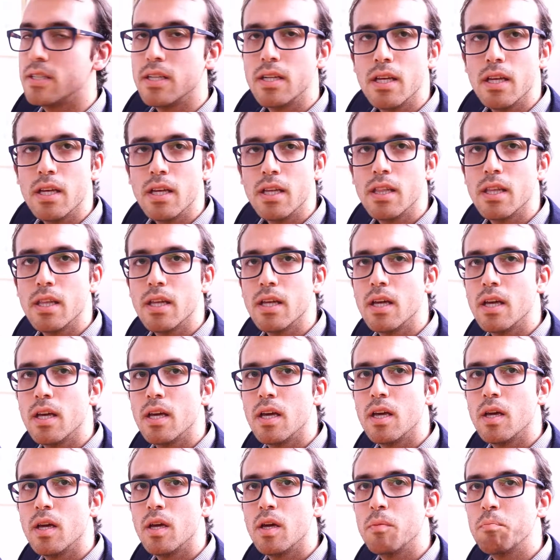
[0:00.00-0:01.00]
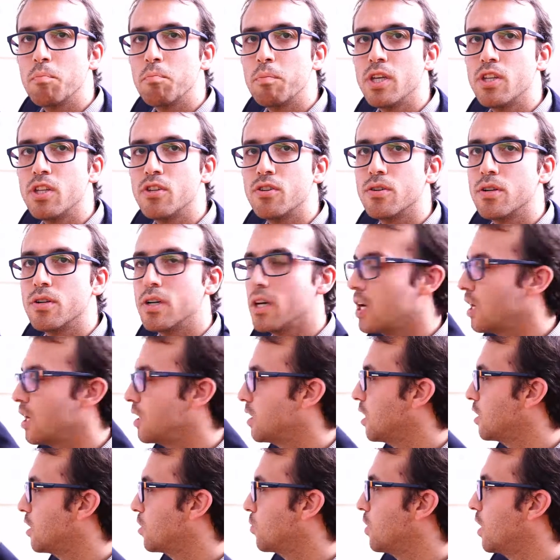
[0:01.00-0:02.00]
see in the picture
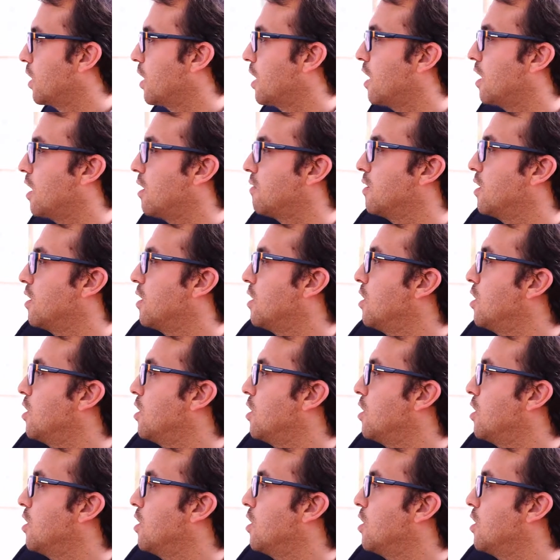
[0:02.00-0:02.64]
and that we are